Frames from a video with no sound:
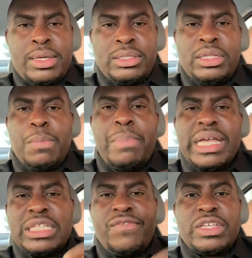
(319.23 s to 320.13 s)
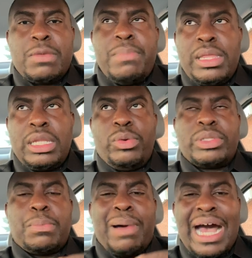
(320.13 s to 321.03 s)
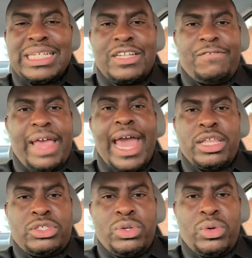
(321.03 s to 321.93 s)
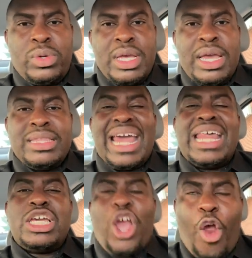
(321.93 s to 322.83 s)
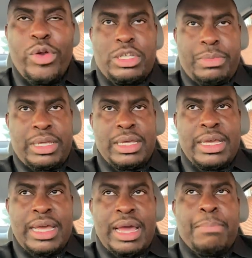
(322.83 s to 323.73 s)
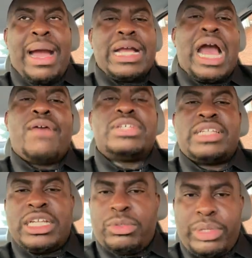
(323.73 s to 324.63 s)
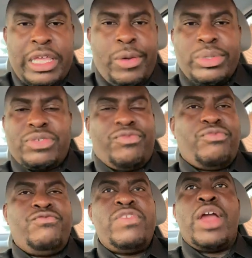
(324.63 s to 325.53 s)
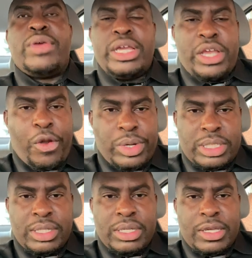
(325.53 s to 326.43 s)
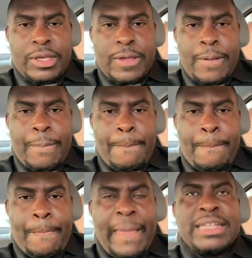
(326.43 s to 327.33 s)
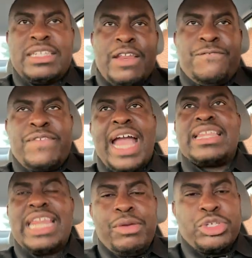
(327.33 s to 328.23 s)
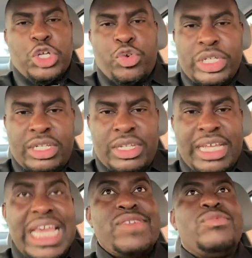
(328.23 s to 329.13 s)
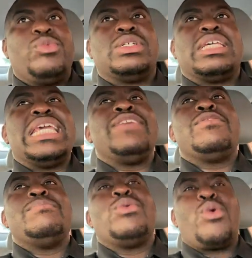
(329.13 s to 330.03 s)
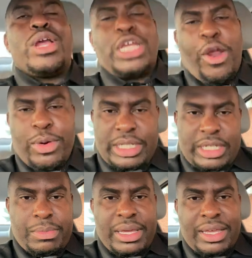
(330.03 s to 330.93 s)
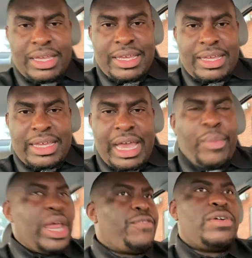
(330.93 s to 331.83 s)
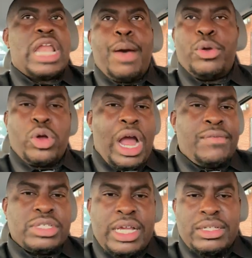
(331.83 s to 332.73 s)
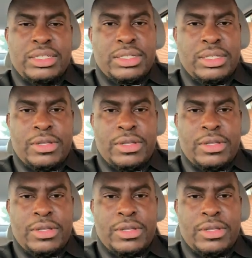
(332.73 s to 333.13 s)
to the best of his ability with a positive attitude, that encouraged me. My conversation with him was very encouraging. And the fact that he was a Christian even was even more encouraging to me. And we had a phenomenal conversation.